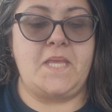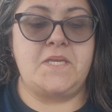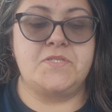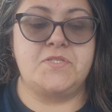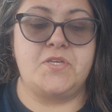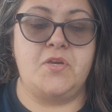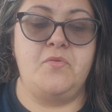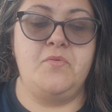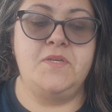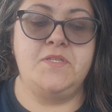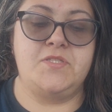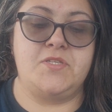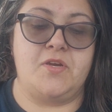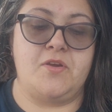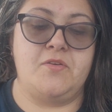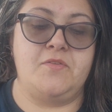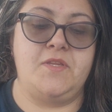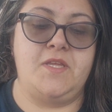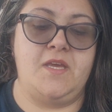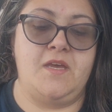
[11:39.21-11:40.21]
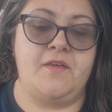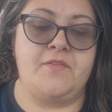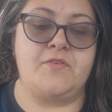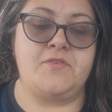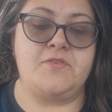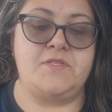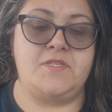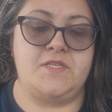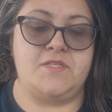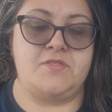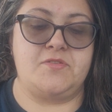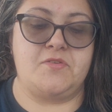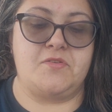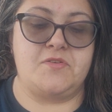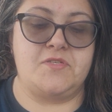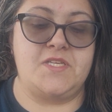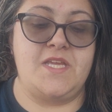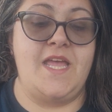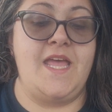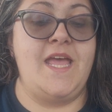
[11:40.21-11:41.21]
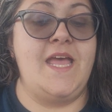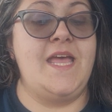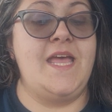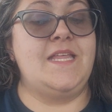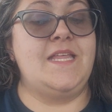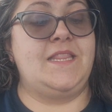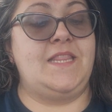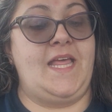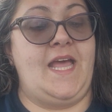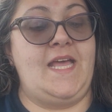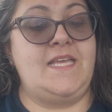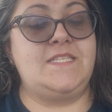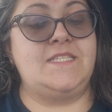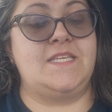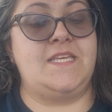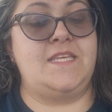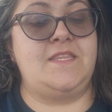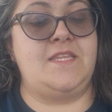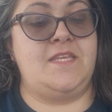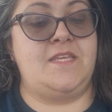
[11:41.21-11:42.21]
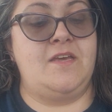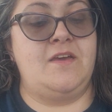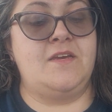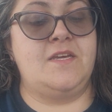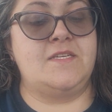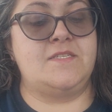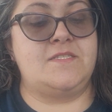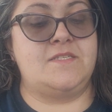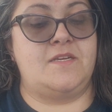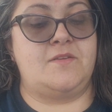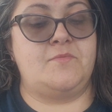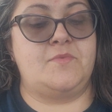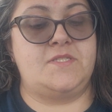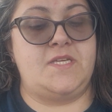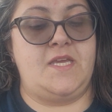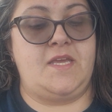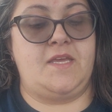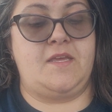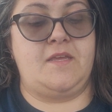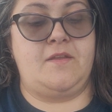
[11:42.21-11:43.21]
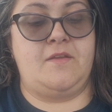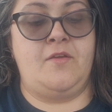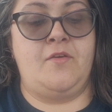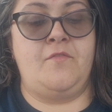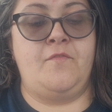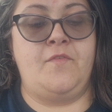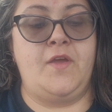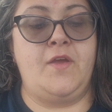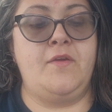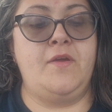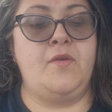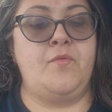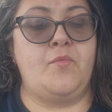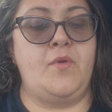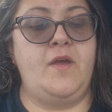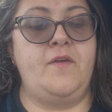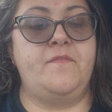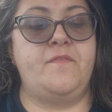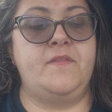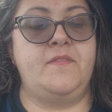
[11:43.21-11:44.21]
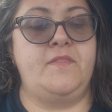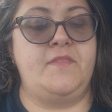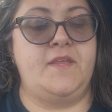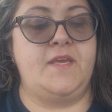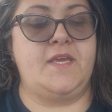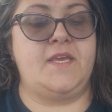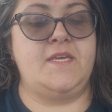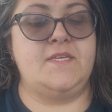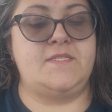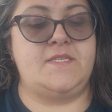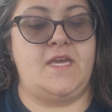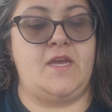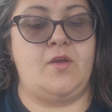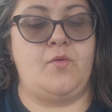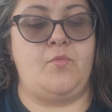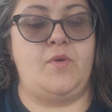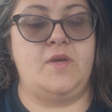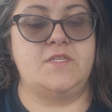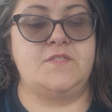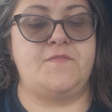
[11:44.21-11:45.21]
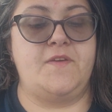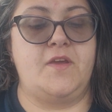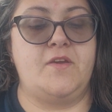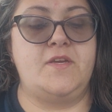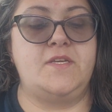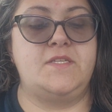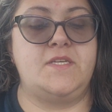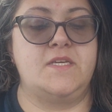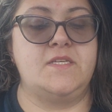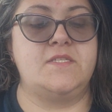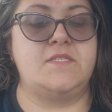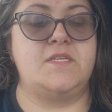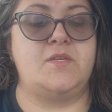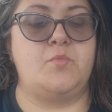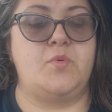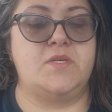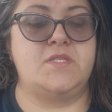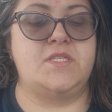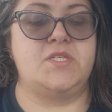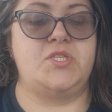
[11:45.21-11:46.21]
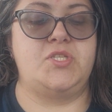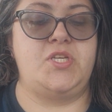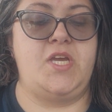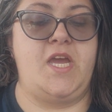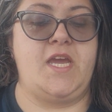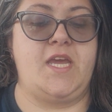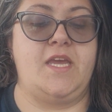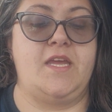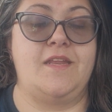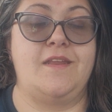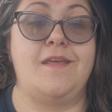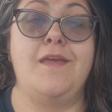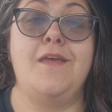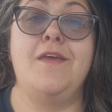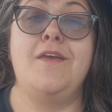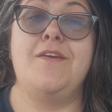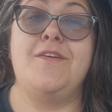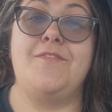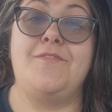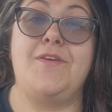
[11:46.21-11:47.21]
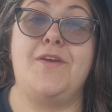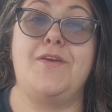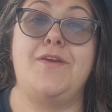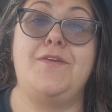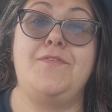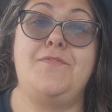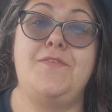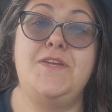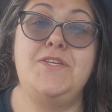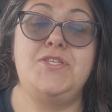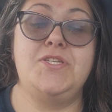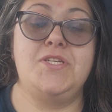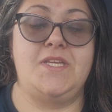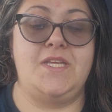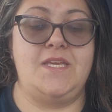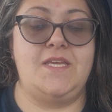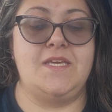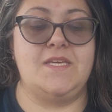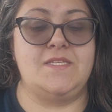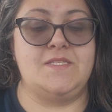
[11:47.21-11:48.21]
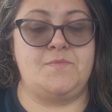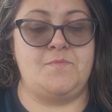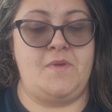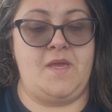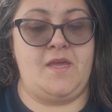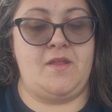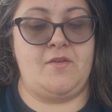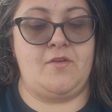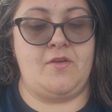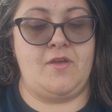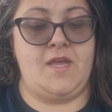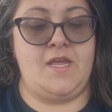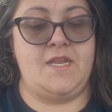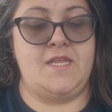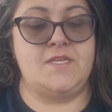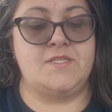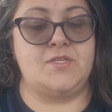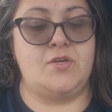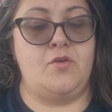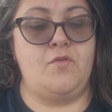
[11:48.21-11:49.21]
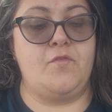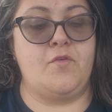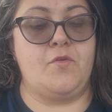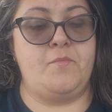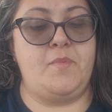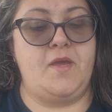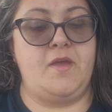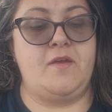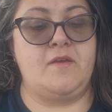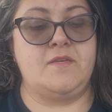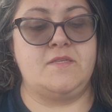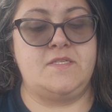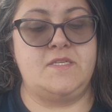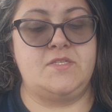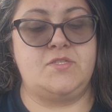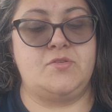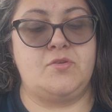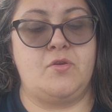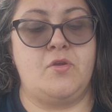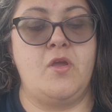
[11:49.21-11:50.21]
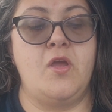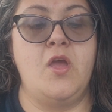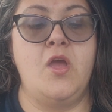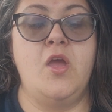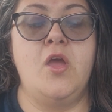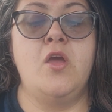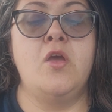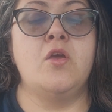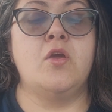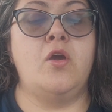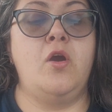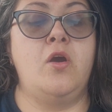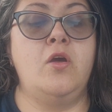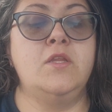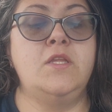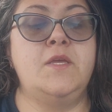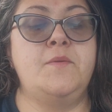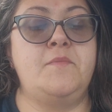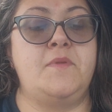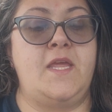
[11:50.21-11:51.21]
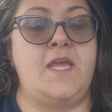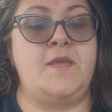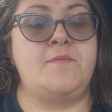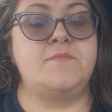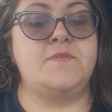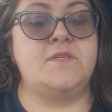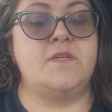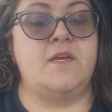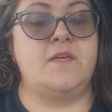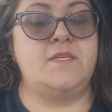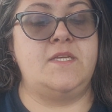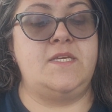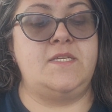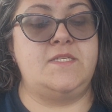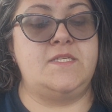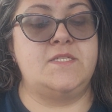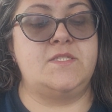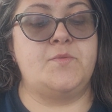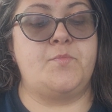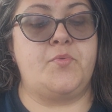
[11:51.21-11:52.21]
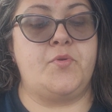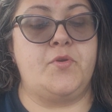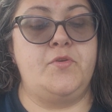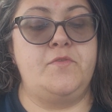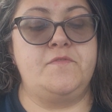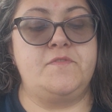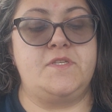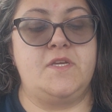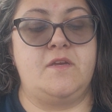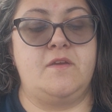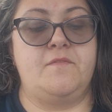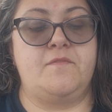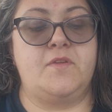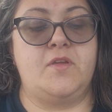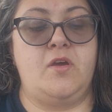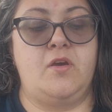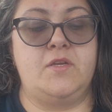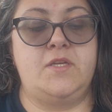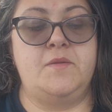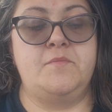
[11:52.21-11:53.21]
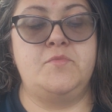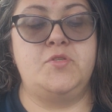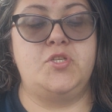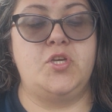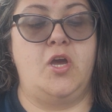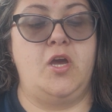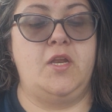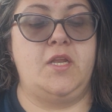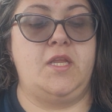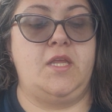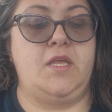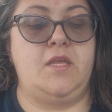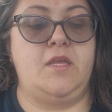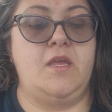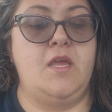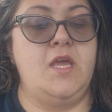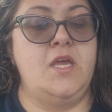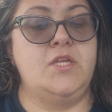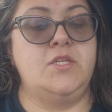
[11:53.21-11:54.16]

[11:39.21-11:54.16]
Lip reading: So in turn the other sisters. Lastly, the youngest son was taken. Very rough and thick his hair was, very dusty was his jacket, very fidgety his manner, and his overbearing sister called him names he disapproved of, called him Johnny,